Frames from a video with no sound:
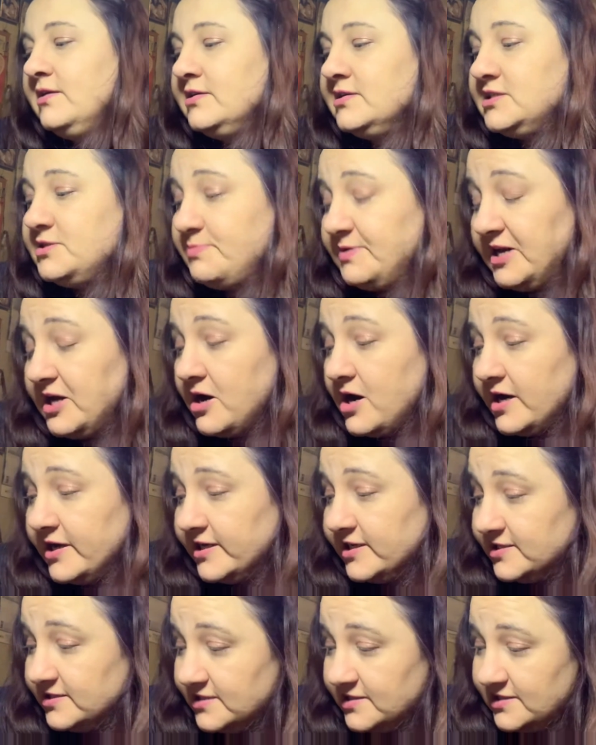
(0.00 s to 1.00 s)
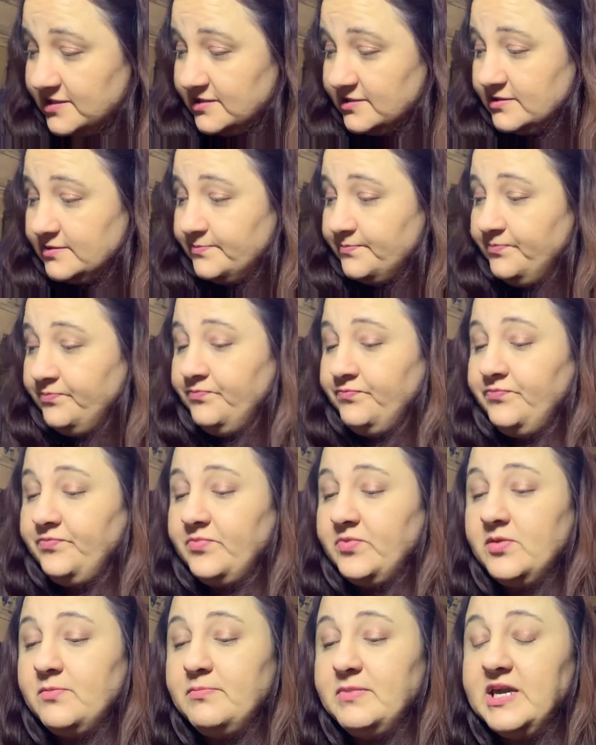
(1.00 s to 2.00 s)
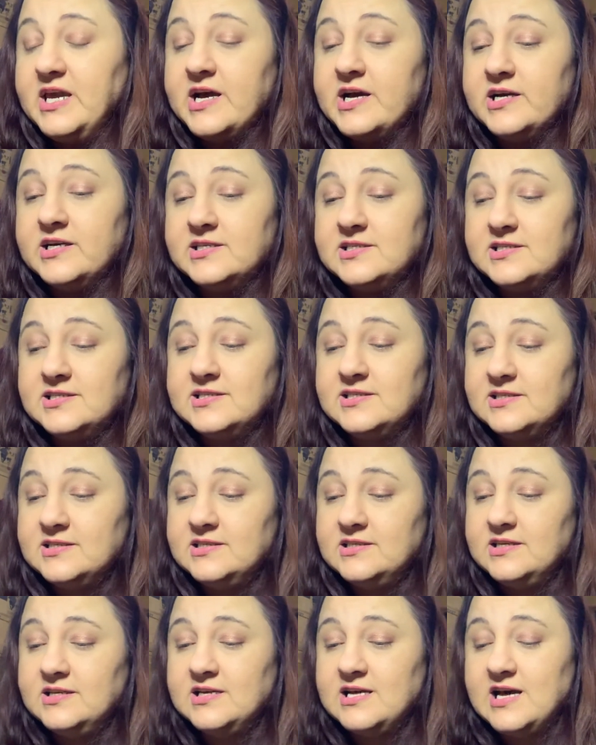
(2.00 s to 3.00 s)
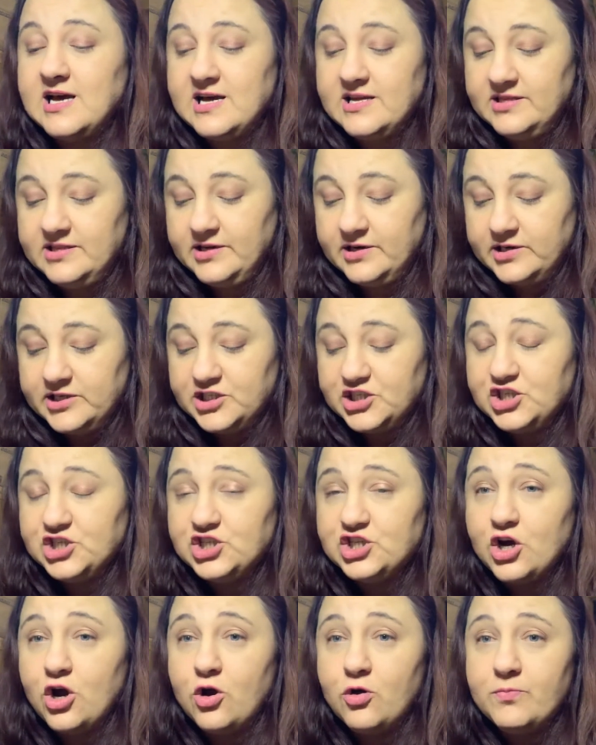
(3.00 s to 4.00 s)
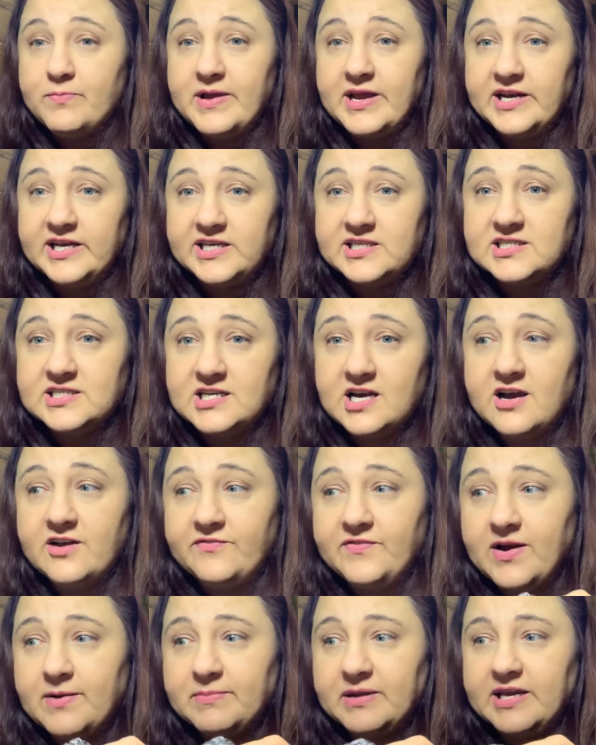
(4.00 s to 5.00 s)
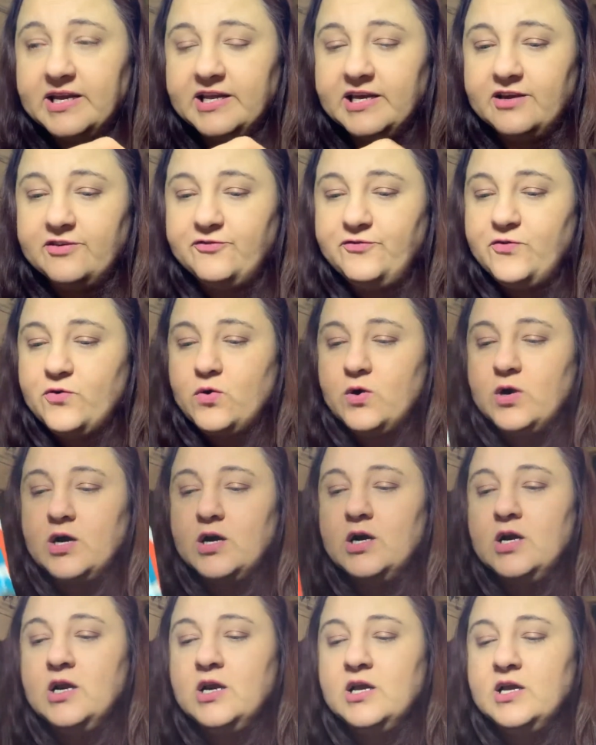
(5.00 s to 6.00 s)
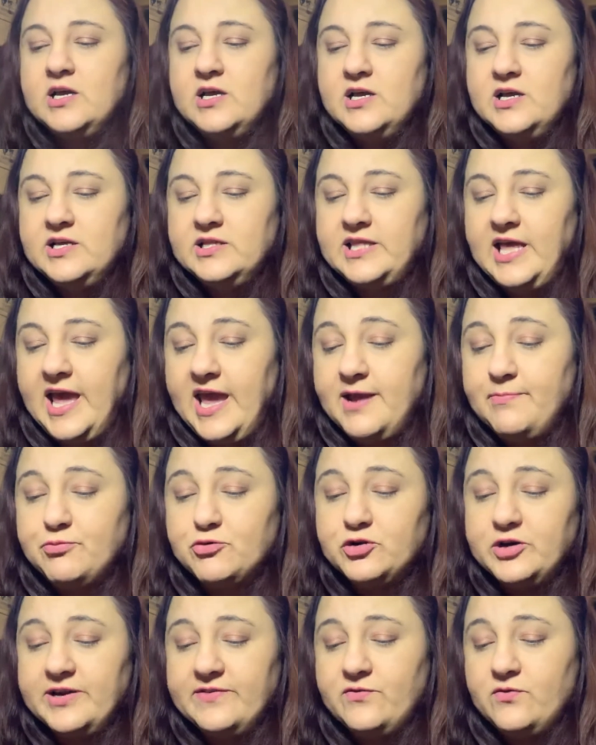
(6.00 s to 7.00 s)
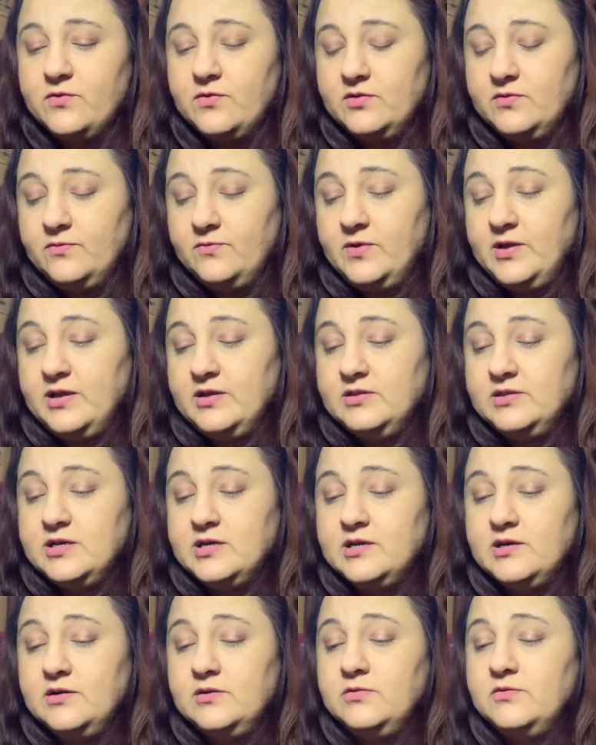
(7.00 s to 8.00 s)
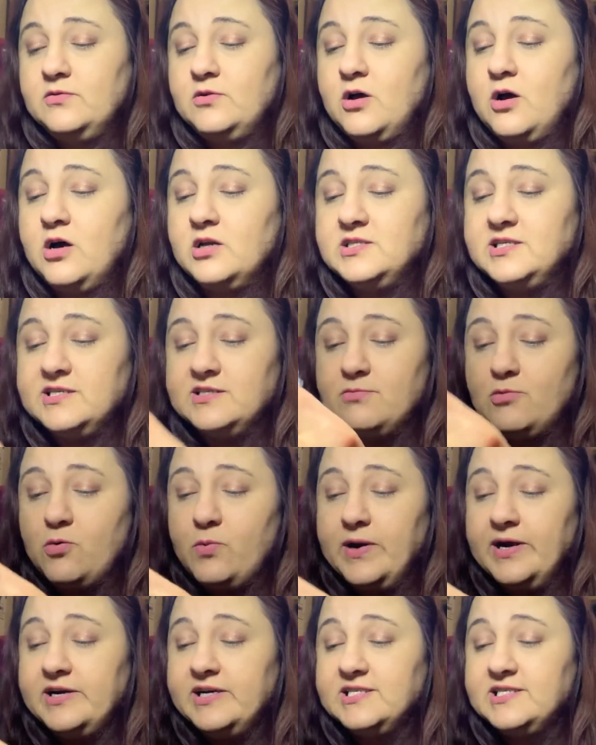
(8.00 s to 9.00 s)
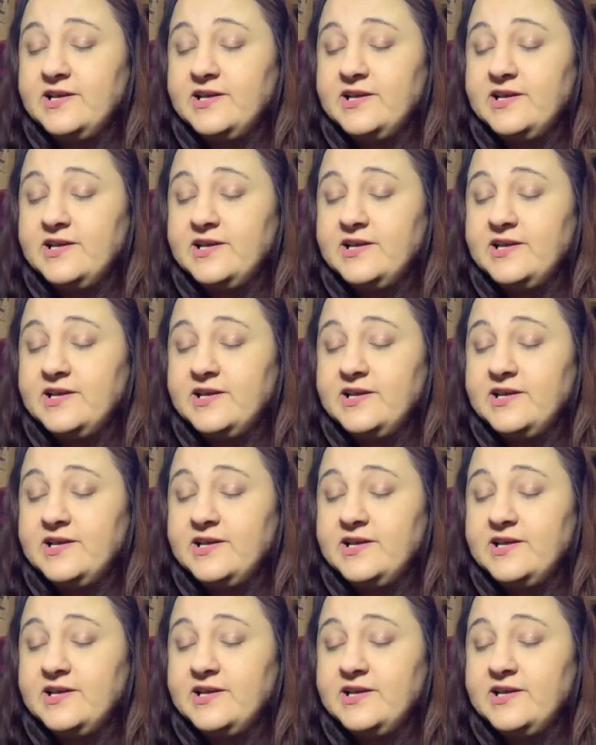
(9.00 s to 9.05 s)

to be honest, because there's so many stuff I'm getting for the April giveaway, the autism awareness